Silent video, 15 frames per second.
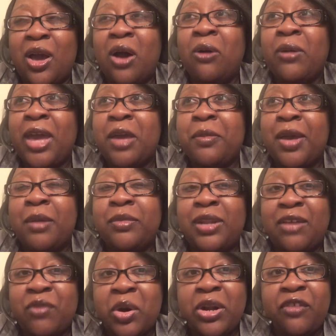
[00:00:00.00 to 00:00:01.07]
okay,
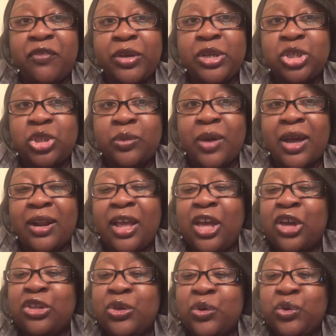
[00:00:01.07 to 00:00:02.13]
Pamela, I've already figured you out.
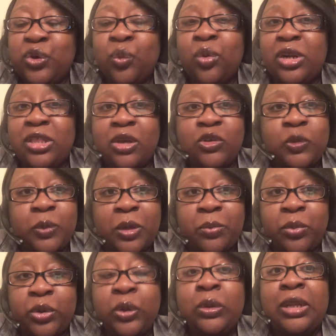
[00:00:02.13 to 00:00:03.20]
You're one of those
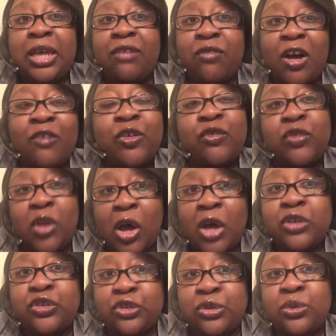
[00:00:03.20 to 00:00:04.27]
people. You live off of
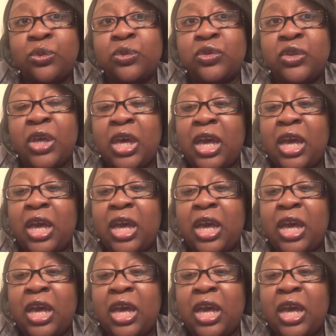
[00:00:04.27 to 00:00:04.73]
lawsuits.